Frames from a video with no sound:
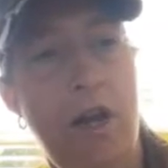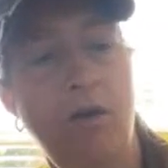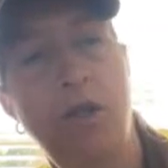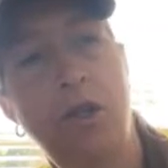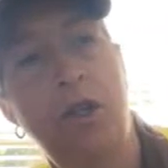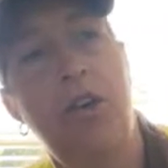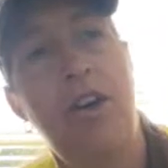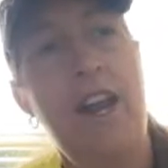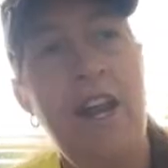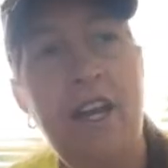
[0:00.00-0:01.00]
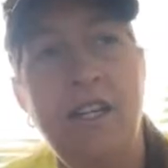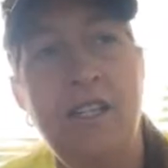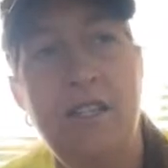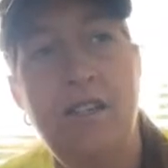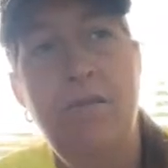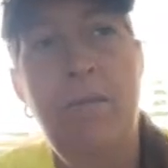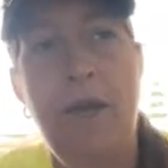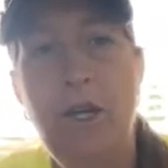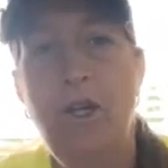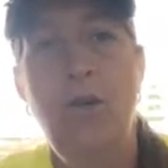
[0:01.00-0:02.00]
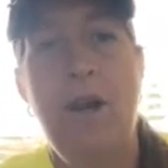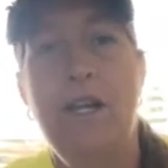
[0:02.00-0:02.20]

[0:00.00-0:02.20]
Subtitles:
how to create better